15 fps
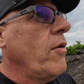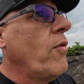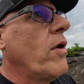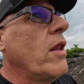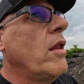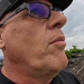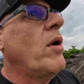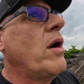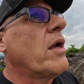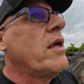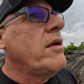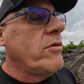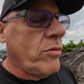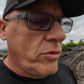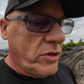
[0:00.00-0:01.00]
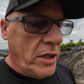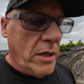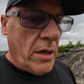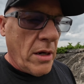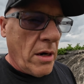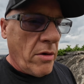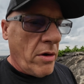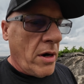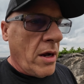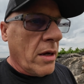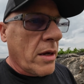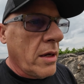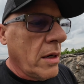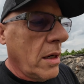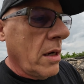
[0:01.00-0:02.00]
one of the monkeys was sitting on a
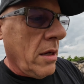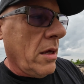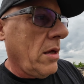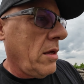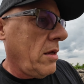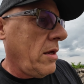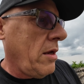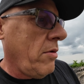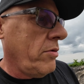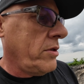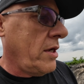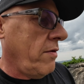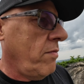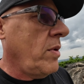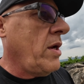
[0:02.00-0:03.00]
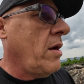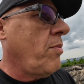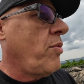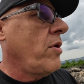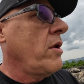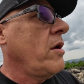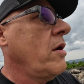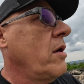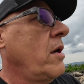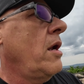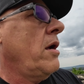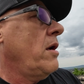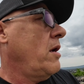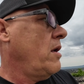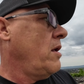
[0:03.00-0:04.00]
rock and he was giving me a pretty good
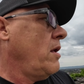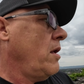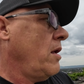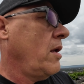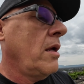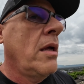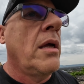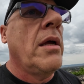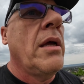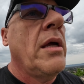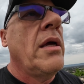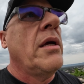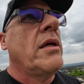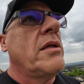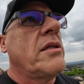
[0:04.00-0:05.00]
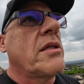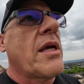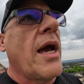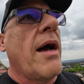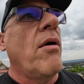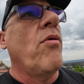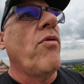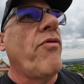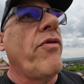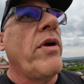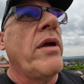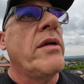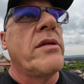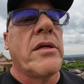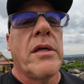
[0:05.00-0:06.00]
uh, scowl
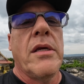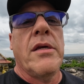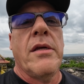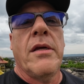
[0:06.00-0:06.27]
face